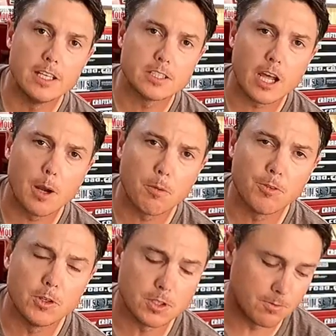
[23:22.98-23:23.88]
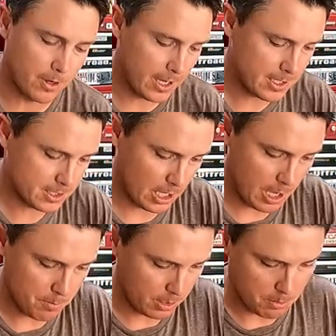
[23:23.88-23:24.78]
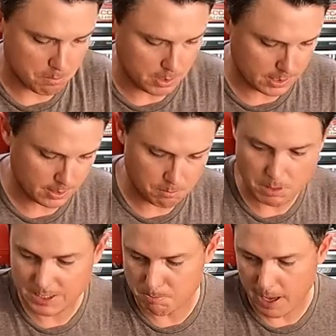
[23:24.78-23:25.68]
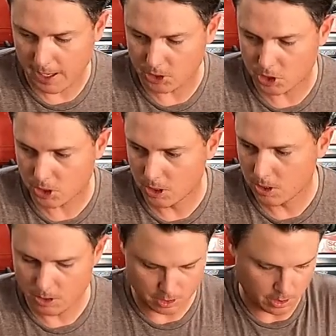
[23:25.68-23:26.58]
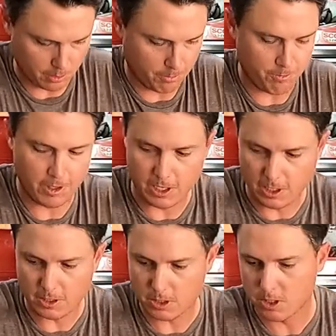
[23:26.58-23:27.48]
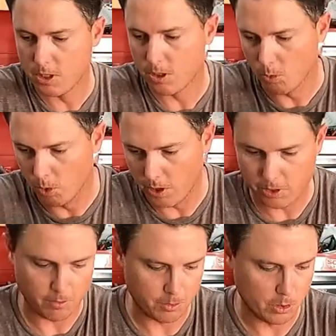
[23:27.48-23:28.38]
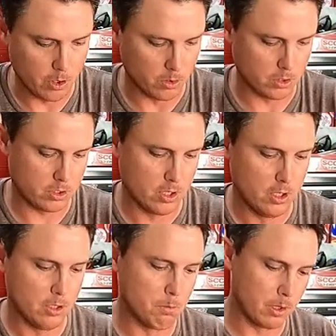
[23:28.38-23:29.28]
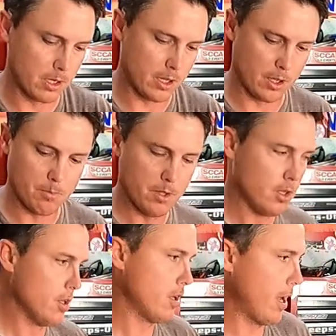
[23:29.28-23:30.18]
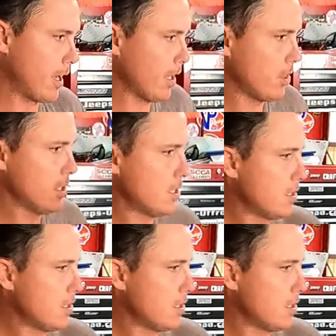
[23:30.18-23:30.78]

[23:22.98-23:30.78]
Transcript: Hyperfuel's advice, I'm gonna mi mismatch uh, fittings with fuel hose. But um, I got this